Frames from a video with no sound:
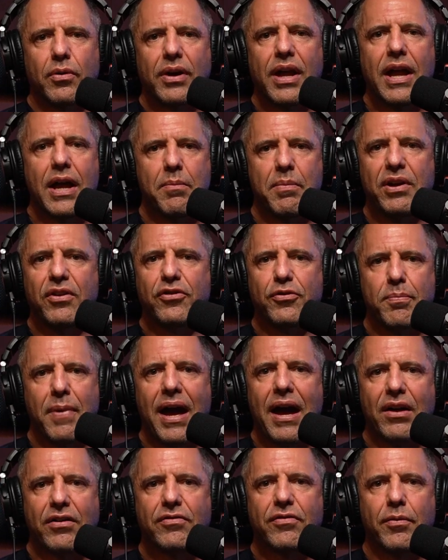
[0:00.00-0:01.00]
can be
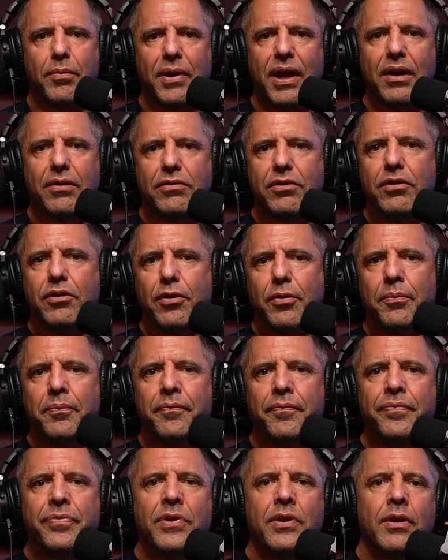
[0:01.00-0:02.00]
smashed from that too.
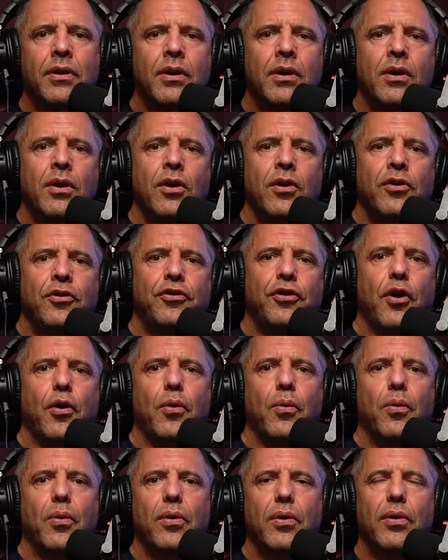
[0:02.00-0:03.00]

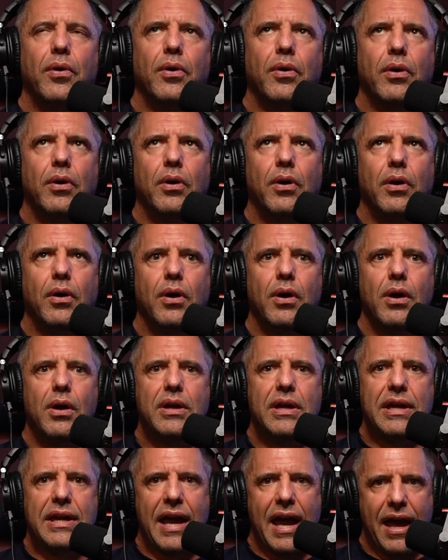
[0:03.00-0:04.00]
So
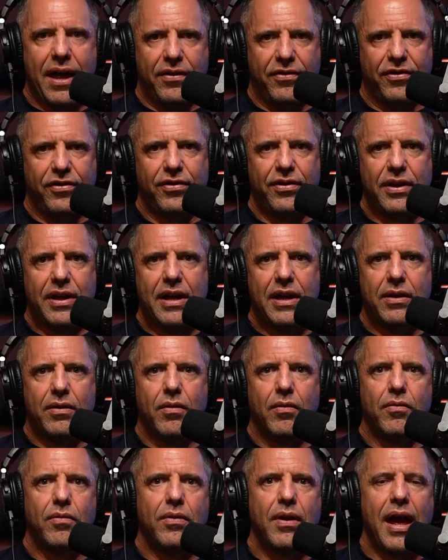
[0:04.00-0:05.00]
yes, it
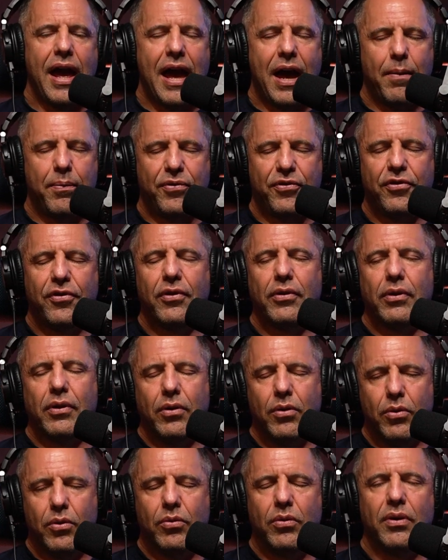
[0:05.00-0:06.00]

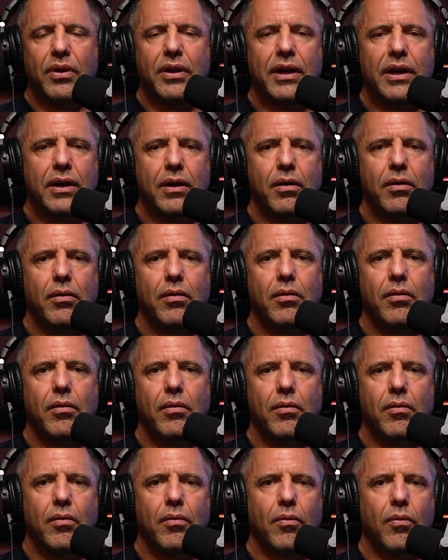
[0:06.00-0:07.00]
absolutely
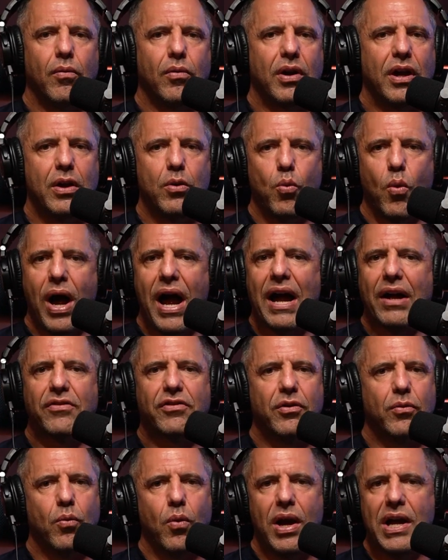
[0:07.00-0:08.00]
can wax
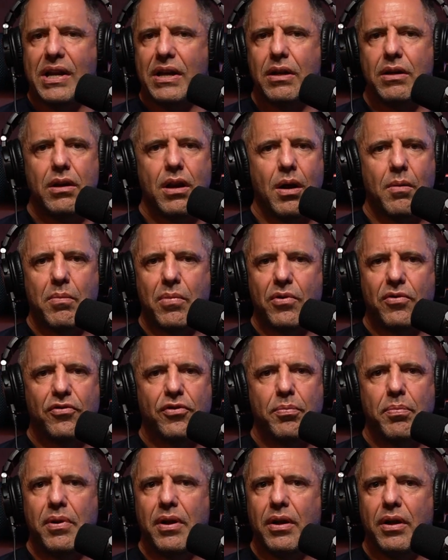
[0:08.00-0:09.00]
and wane in numbers
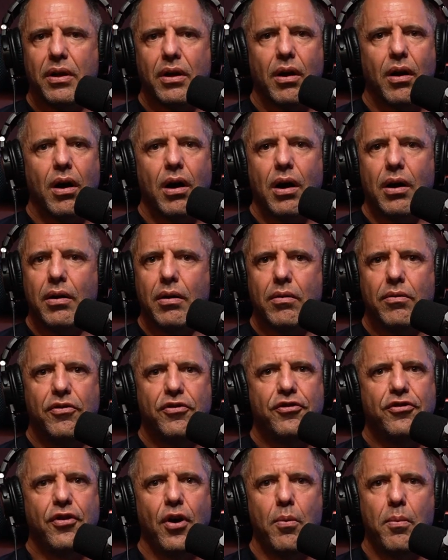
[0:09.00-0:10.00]
depending on
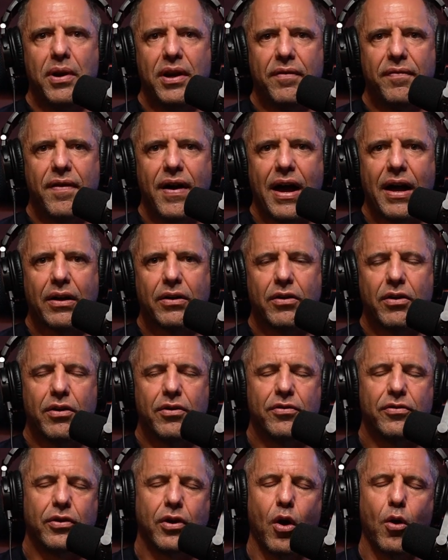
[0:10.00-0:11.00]
so many
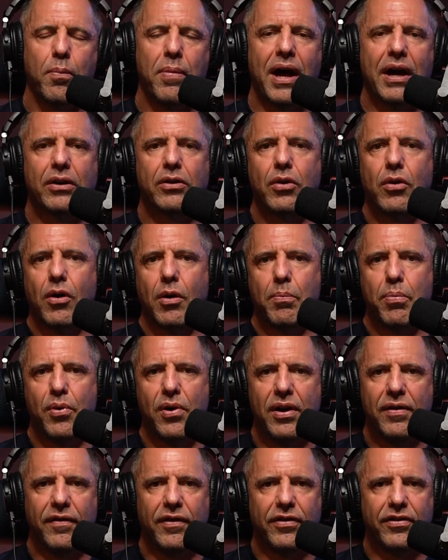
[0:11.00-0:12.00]
factors. Go back to our
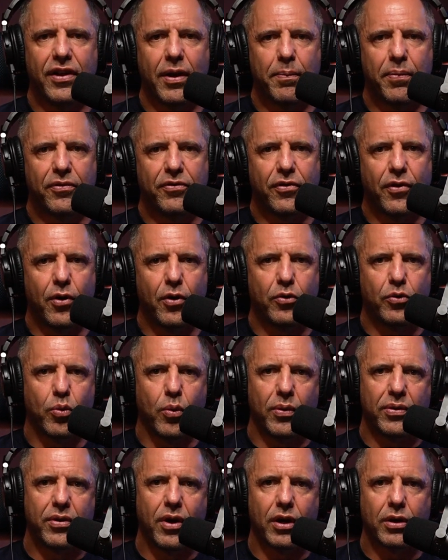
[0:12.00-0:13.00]
previous episodes when
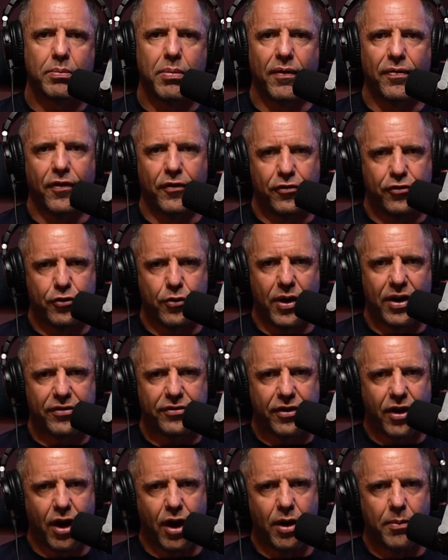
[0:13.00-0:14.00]
we talked about the stress
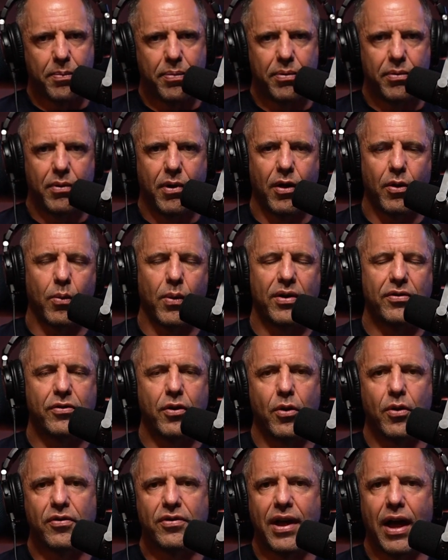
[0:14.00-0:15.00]
cup, otherwise
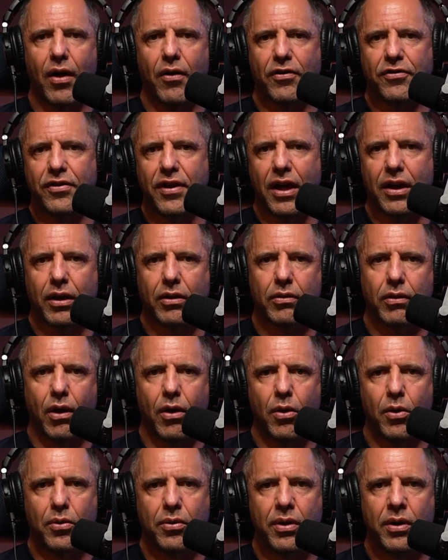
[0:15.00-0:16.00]
known as allostatic
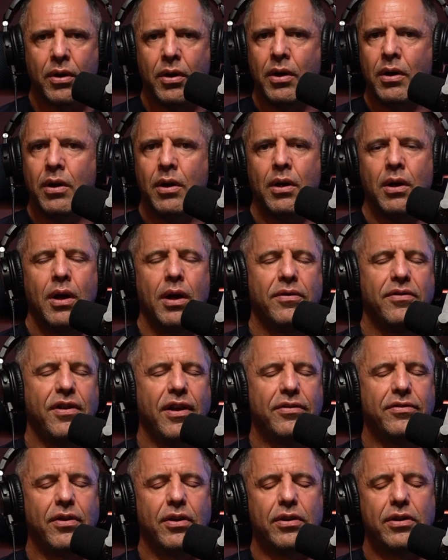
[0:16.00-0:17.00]
load,
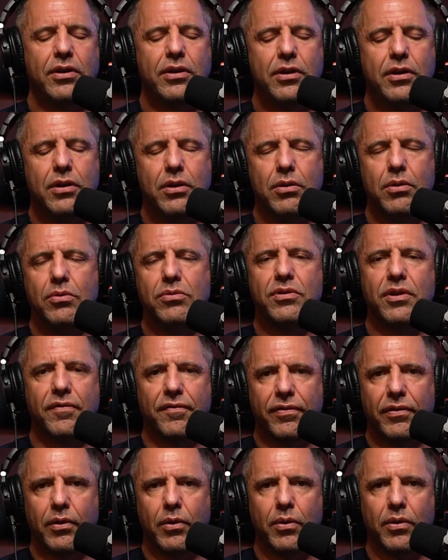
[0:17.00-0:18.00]
says a huge
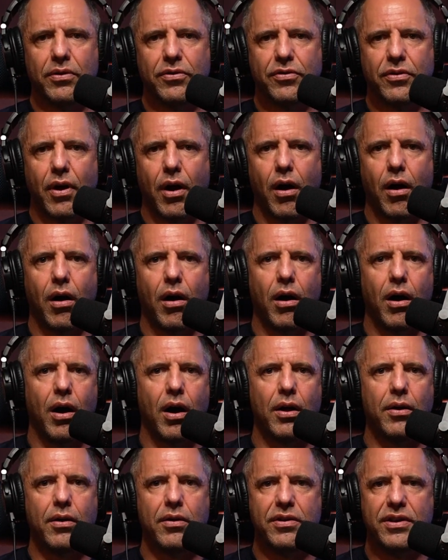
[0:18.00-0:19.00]
influence
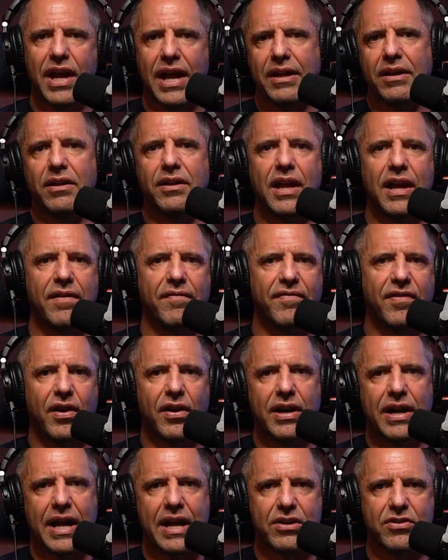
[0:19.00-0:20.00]
on day-to-day
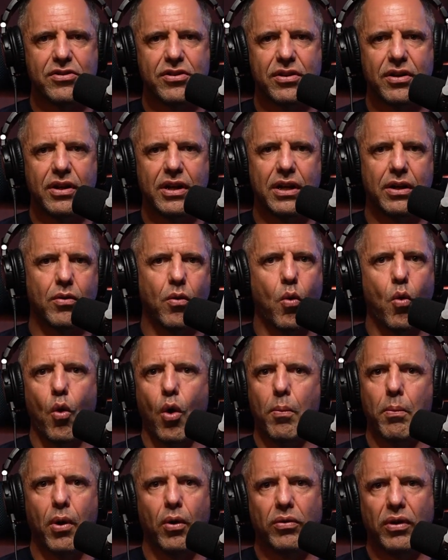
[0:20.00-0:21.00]
variation in
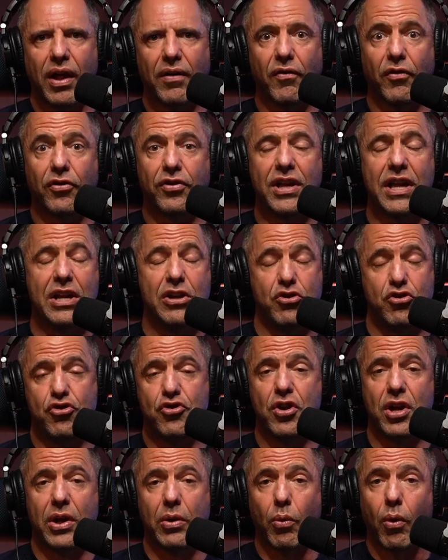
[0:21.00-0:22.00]
hormone levels in
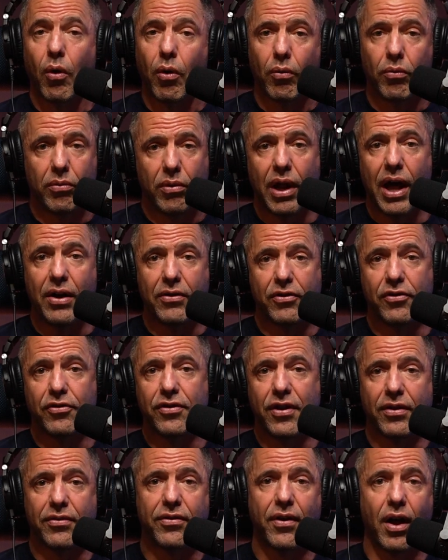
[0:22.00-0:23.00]
general, not just
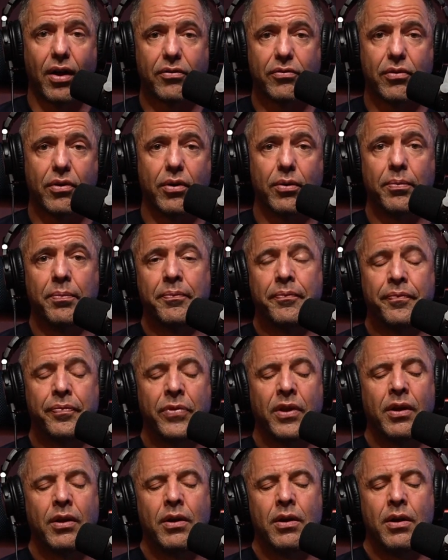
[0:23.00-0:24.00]
testosterone.
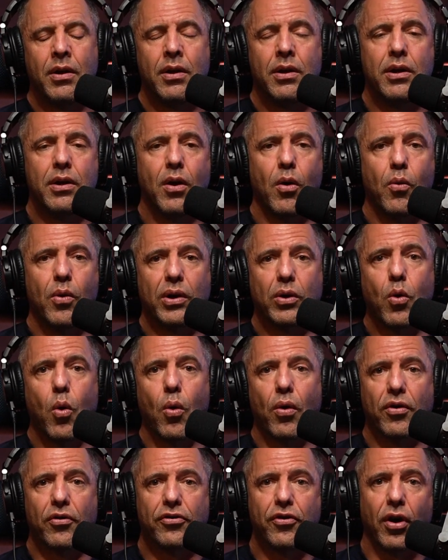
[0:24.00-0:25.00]
When
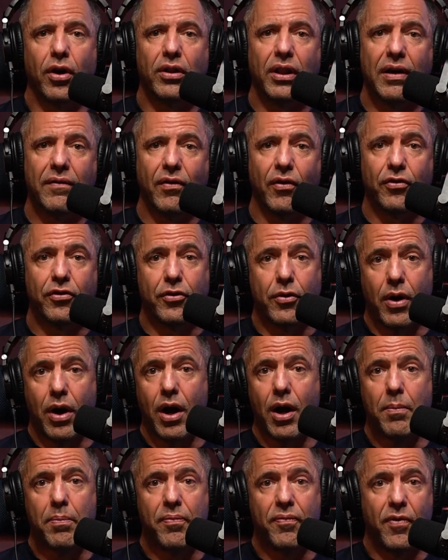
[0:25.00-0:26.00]
cortisol levels are
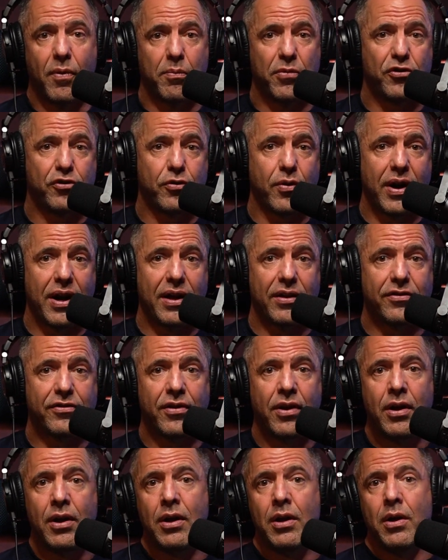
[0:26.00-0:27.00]
up from stress,
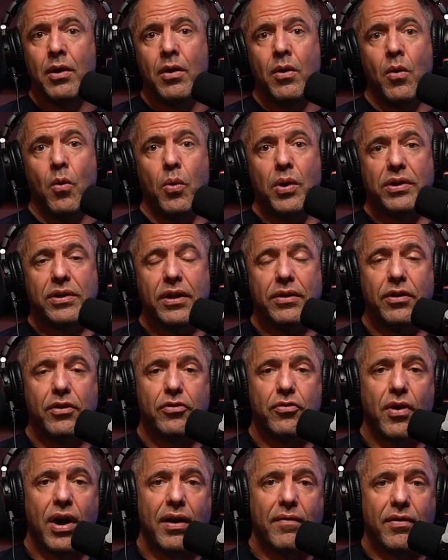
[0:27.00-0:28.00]
we tend to
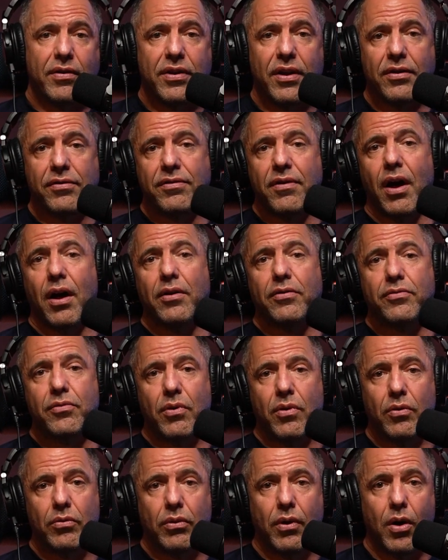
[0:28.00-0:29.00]
drive our
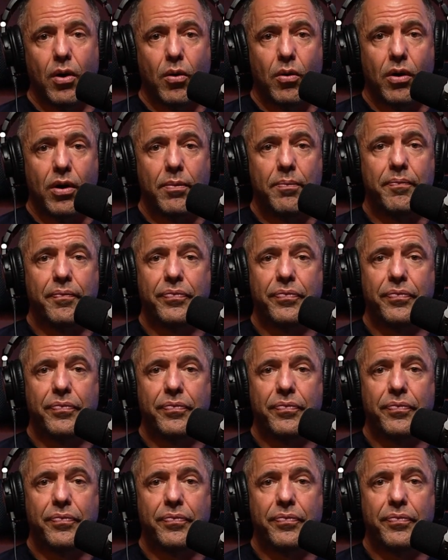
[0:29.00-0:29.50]
testosterone lower.